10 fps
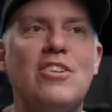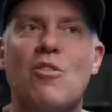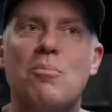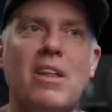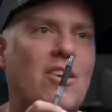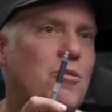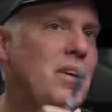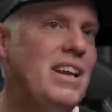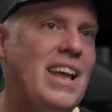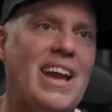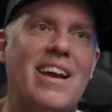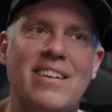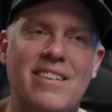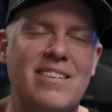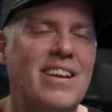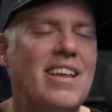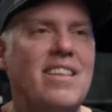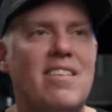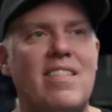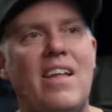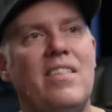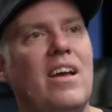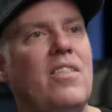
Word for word: displacement and this, that, and the